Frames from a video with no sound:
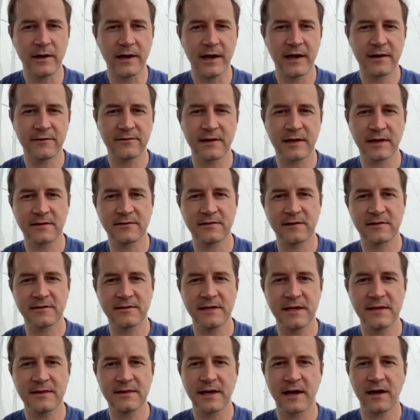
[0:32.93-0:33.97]
It has like
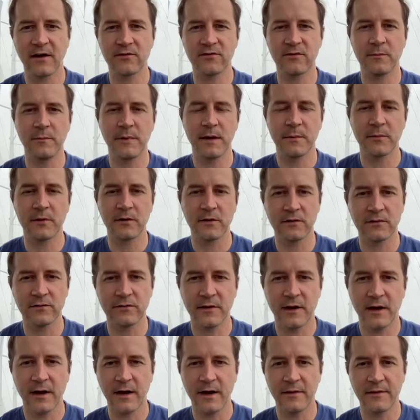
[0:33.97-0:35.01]
16,000 members
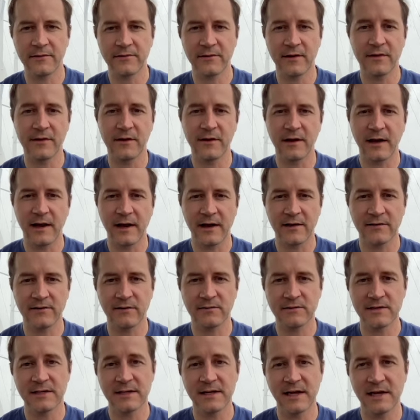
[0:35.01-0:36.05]
uh, that's in there as of
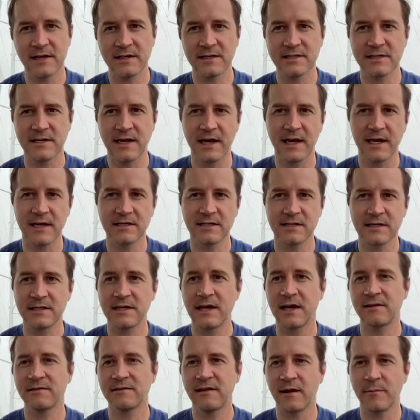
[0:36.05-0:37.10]
today's date.
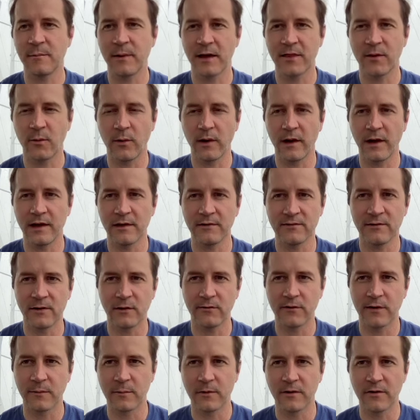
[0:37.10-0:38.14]
Today's date, by the way, is
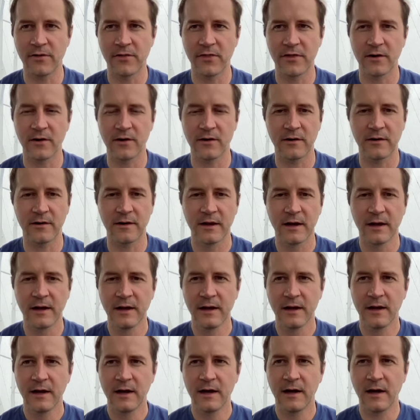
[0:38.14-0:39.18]
November 3rd,
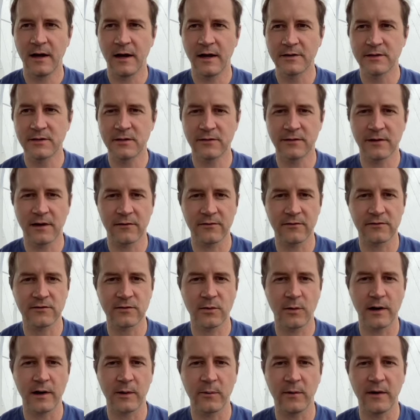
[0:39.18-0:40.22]
uh,
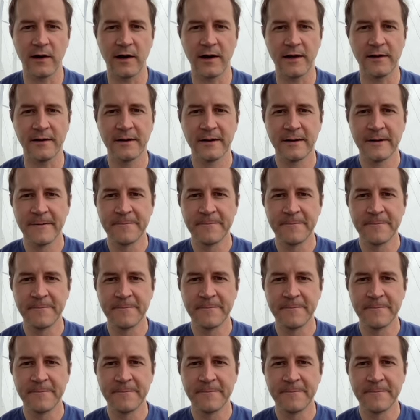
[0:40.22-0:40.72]
2021.